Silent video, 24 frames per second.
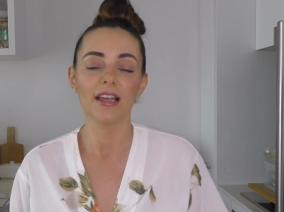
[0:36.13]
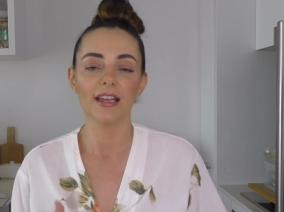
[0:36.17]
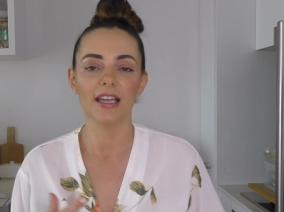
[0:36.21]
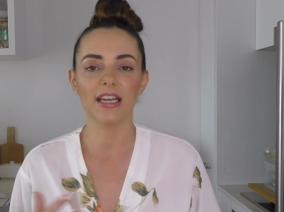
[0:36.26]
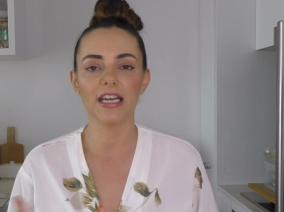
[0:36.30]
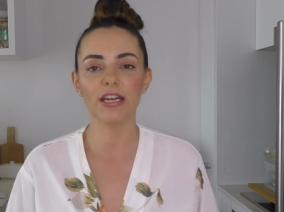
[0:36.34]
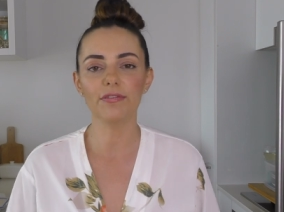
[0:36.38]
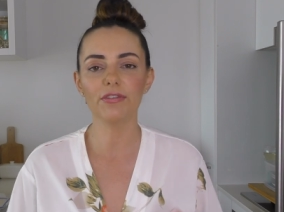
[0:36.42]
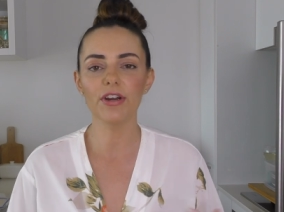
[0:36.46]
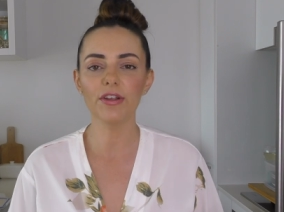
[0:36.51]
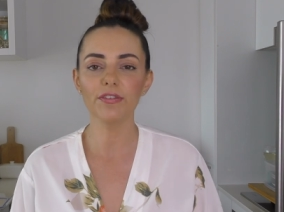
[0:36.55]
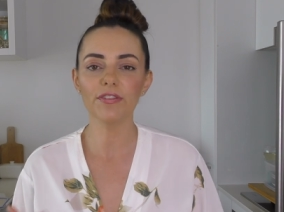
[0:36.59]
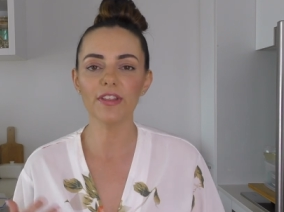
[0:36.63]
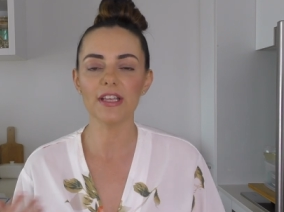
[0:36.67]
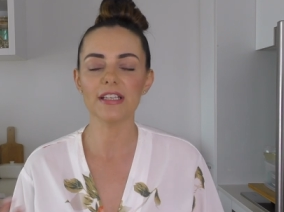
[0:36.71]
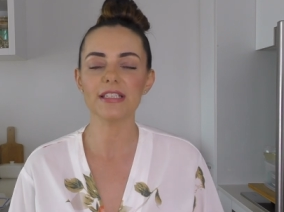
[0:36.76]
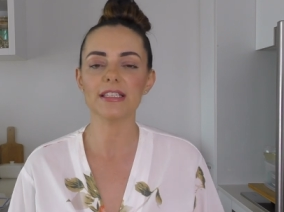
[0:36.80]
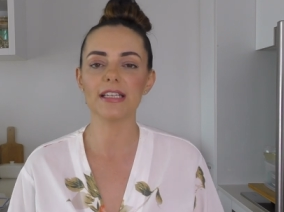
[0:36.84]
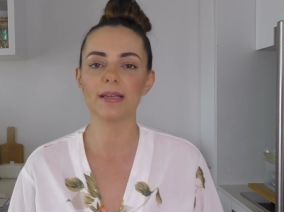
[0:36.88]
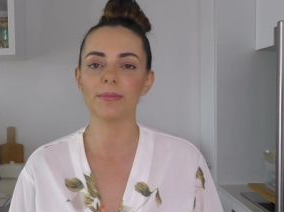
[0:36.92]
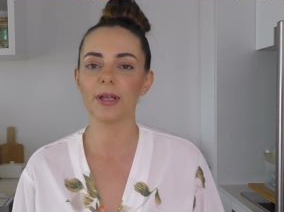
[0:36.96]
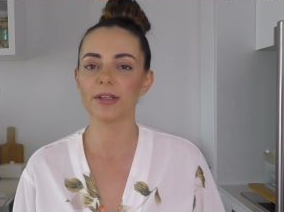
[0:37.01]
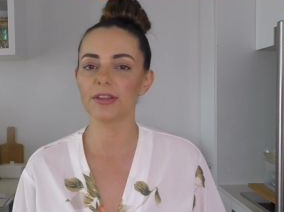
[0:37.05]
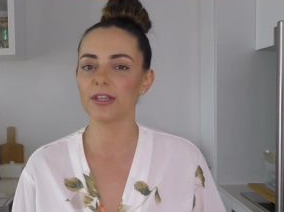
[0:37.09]
and even if they
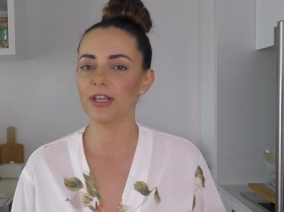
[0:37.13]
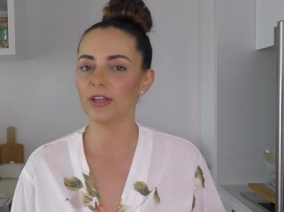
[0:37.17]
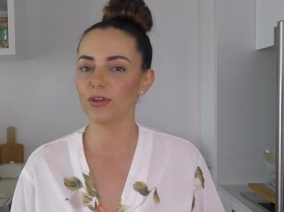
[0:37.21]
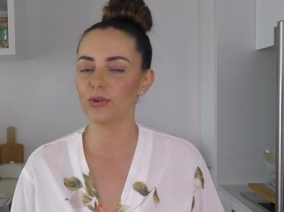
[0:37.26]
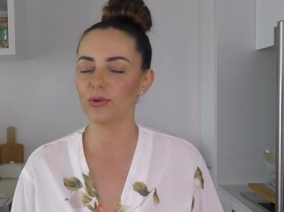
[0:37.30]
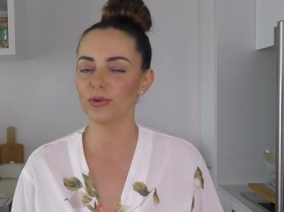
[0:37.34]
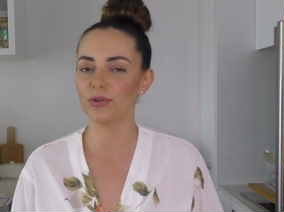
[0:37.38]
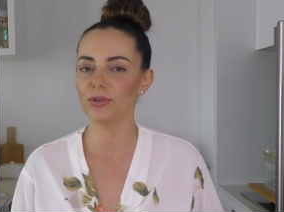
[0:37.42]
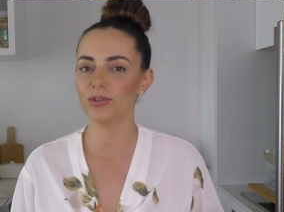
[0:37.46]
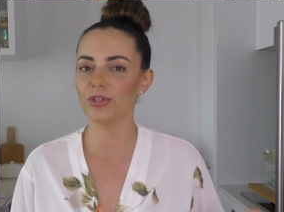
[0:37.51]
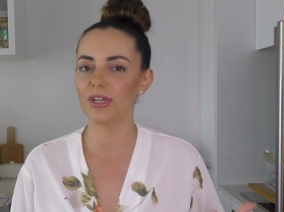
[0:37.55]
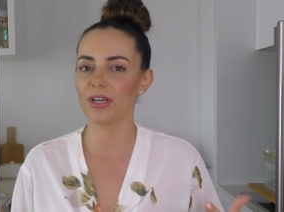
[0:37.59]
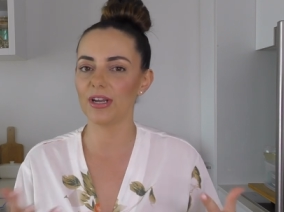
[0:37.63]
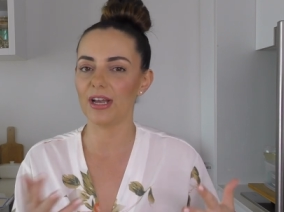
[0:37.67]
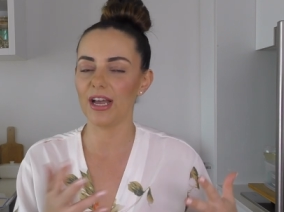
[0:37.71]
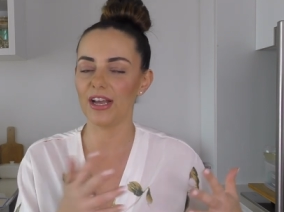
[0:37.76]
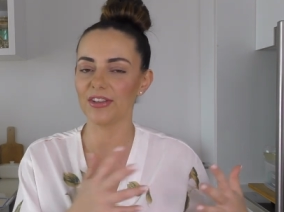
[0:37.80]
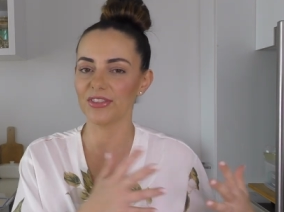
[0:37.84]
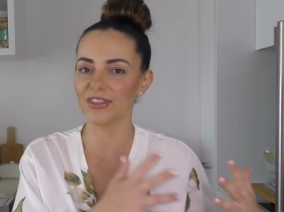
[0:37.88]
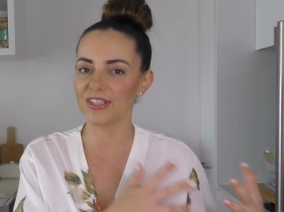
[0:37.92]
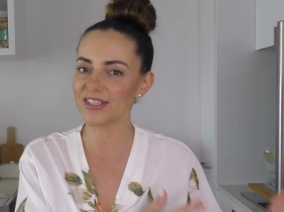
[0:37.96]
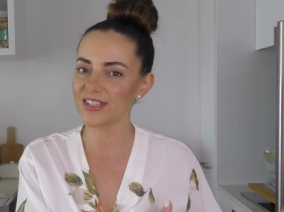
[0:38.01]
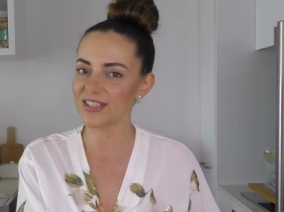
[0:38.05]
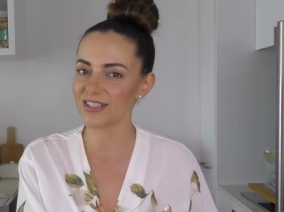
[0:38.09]
seem like they're good
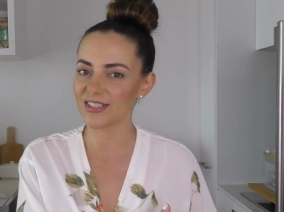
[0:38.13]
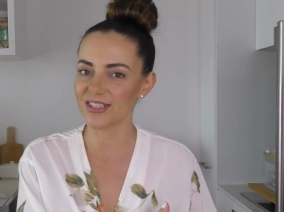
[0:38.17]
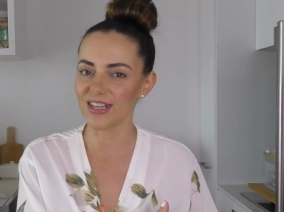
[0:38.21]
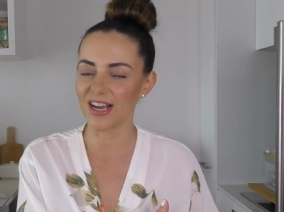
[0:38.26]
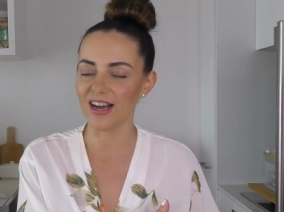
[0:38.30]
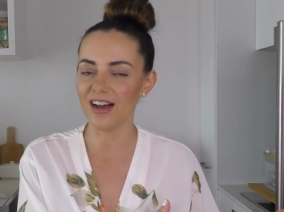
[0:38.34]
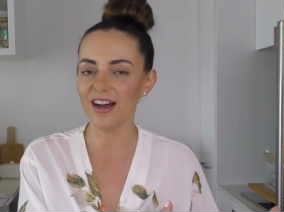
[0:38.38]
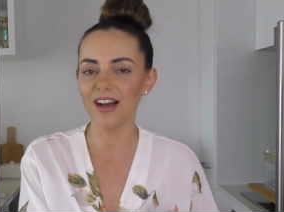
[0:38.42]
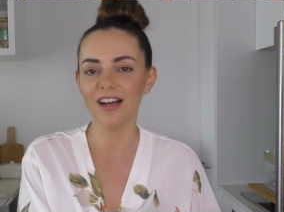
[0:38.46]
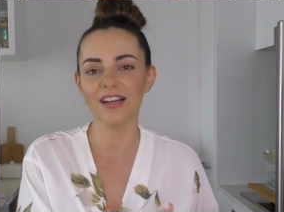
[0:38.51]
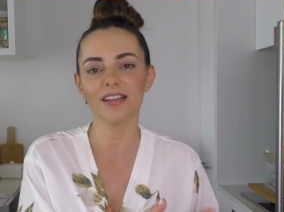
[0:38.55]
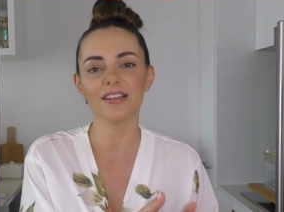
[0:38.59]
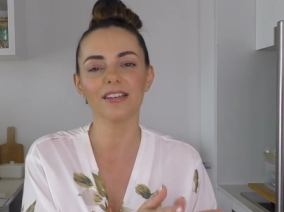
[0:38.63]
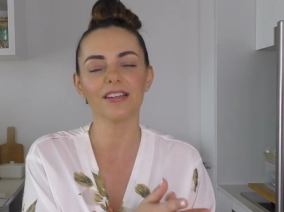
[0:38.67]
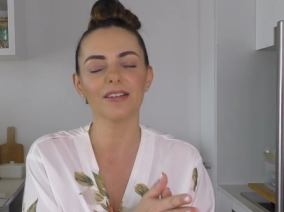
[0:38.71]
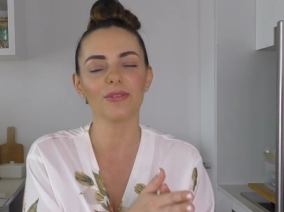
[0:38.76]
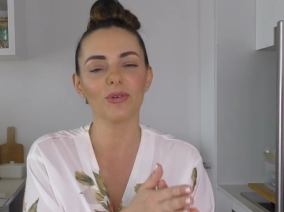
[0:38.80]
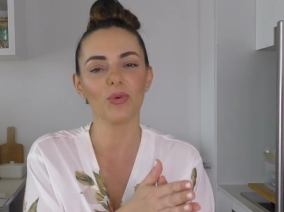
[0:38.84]
at the start,